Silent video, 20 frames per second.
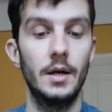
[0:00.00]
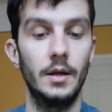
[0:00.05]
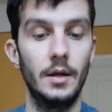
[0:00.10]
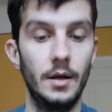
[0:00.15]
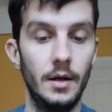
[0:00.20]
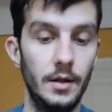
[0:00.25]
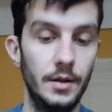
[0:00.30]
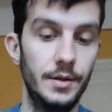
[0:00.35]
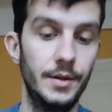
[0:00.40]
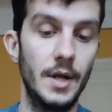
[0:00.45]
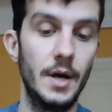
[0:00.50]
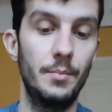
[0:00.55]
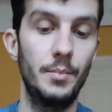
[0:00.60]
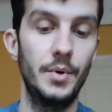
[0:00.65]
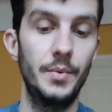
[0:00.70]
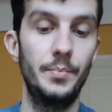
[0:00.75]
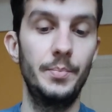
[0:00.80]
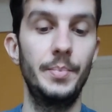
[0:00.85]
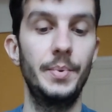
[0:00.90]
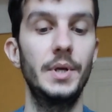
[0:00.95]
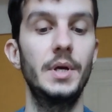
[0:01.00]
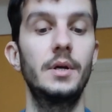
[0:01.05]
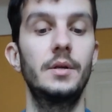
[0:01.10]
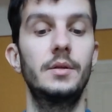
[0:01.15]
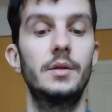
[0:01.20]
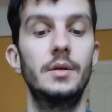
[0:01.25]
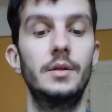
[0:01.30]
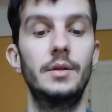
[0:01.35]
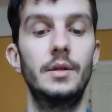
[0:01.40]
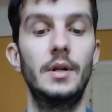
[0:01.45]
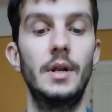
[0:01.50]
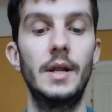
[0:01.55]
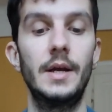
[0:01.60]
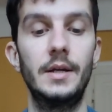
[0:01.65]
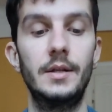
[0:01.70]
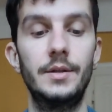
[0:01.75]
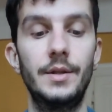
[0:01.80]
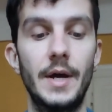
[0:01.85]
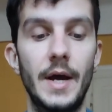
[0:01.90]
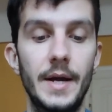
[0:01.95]
The number peaked in the
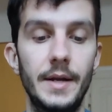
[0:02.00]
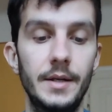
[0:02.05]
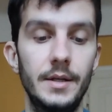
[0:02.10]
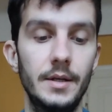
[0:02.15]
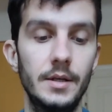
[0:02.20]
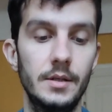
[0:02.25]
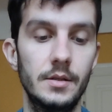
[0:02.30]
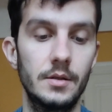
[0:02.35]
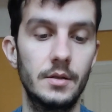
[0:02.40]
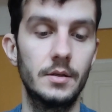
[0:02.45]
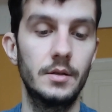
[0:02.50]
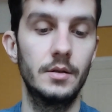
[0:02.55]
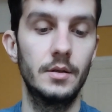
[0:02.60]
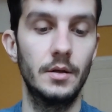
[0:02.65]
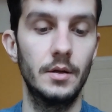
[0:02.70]
late 90s,